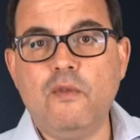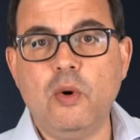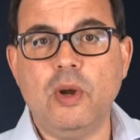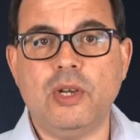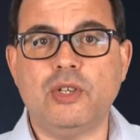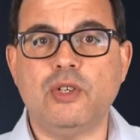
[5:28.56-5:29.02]

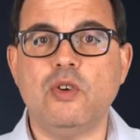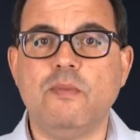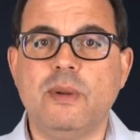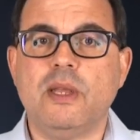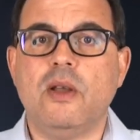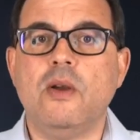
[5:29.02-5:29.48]
avoid
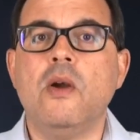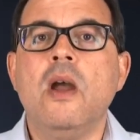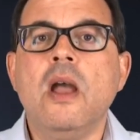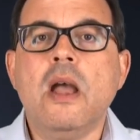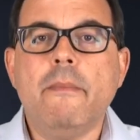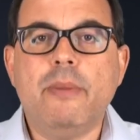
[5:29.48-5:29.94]
TUPE, though,
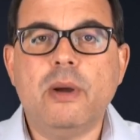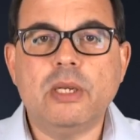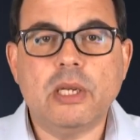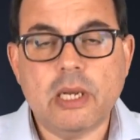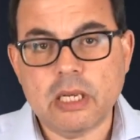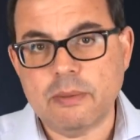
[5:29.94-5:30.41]

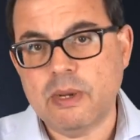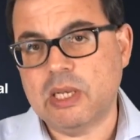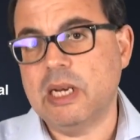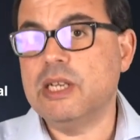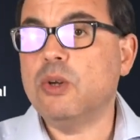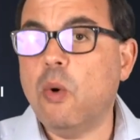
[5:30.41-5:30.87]
because a
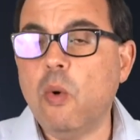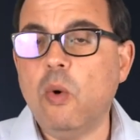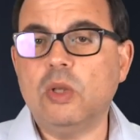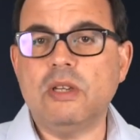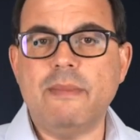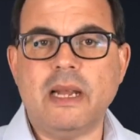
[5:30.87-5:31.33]
dismissal is
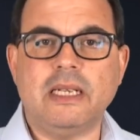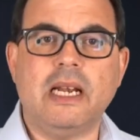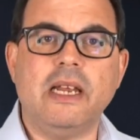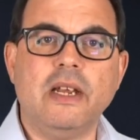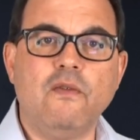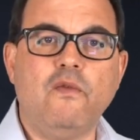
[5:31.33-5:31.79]

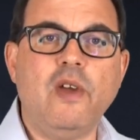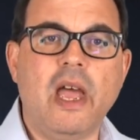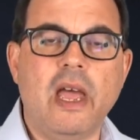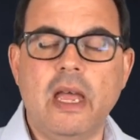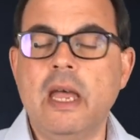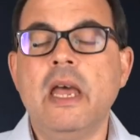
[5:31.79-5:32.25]
automatically
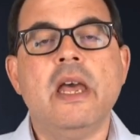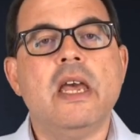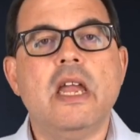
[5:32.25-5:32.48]
unfair